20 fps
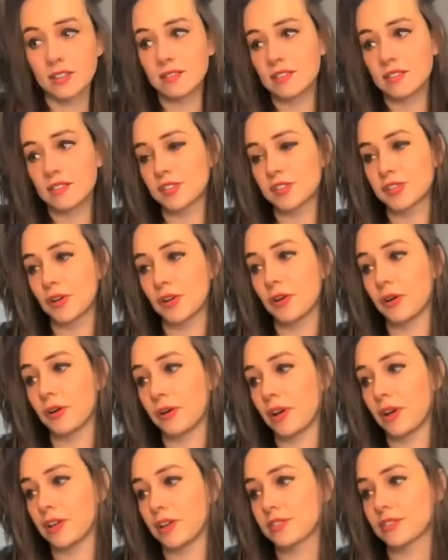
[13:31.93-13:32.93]
So I
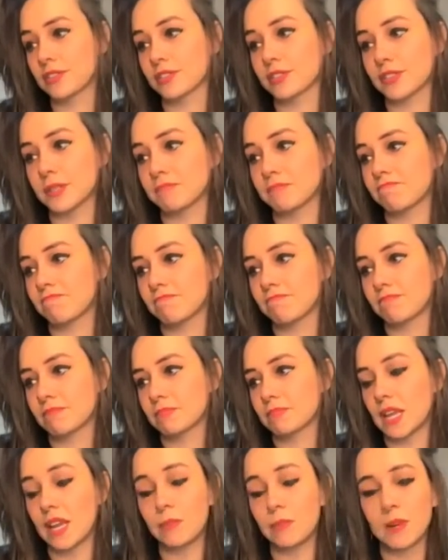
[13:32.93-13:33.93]
just
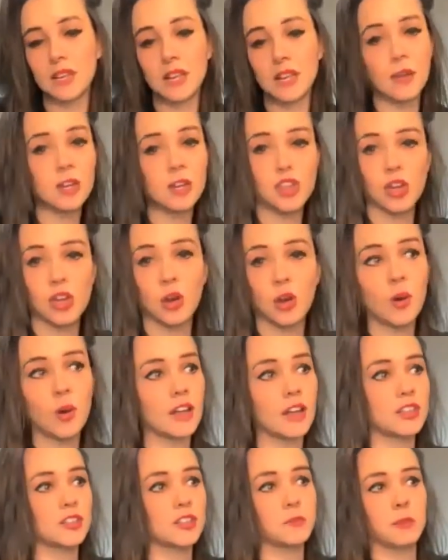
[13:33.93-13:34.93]
every show I
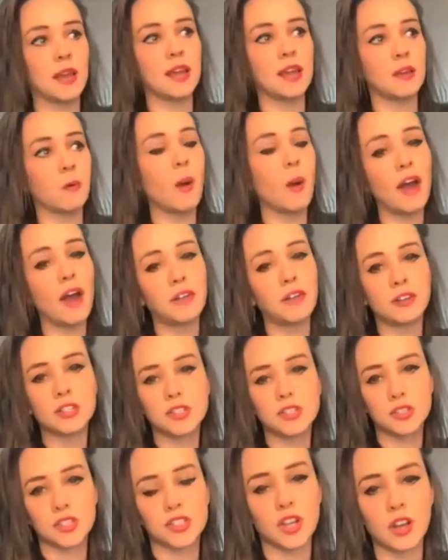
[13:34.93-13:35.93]
just play 1 or
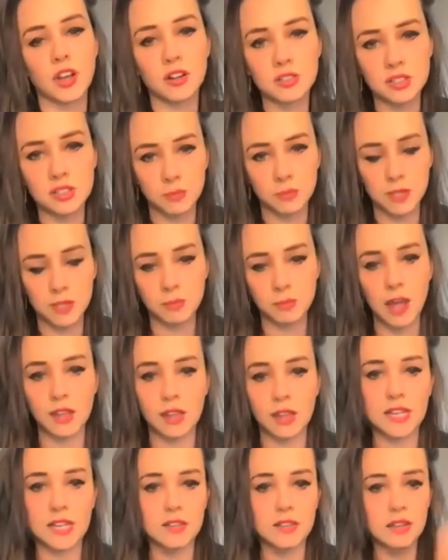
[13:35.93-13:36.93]
2 songs with
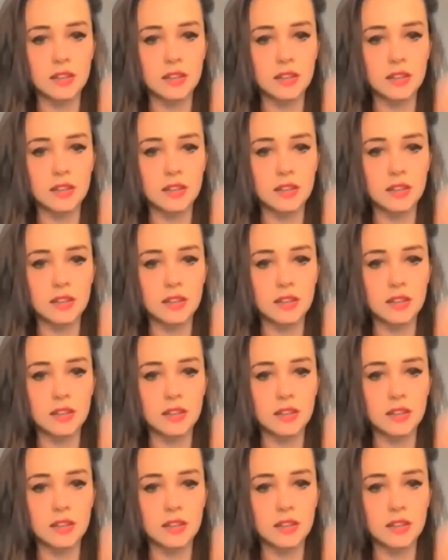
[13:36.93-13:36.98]
violin.